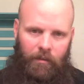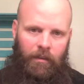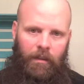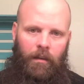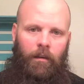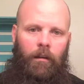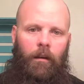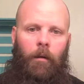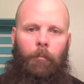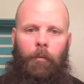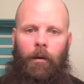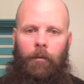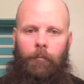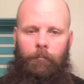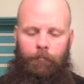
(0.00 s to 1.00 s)
get hung up
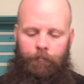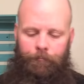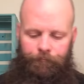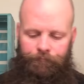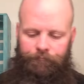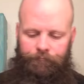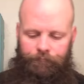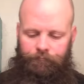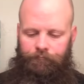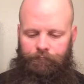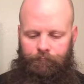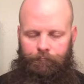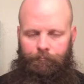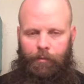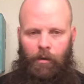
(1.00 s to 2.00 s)
on
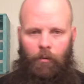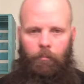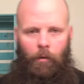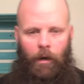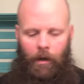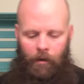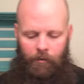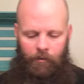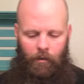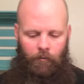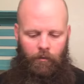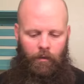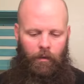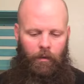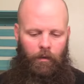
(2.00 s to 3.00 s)
beard brands and
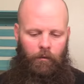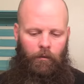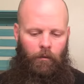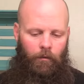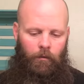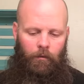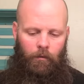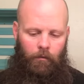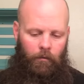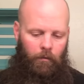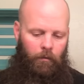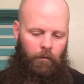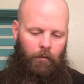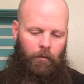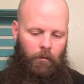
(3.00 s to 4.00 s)
everything and all
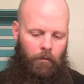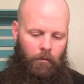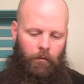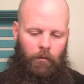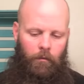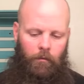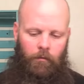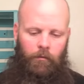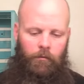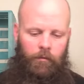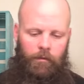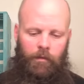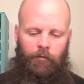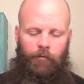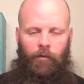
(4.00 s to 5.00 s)

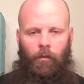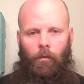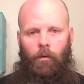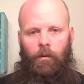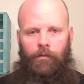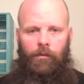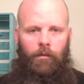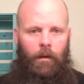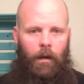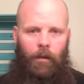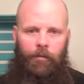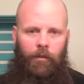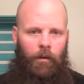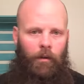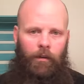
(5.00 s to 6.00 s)
the different oils that are
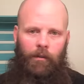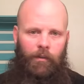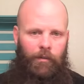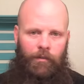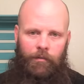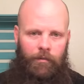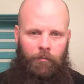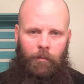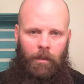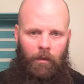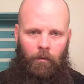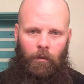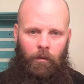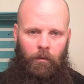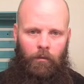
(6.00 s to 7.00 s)
out there, because to
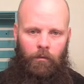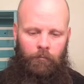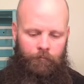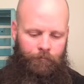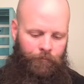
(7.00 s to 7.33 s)
me, oil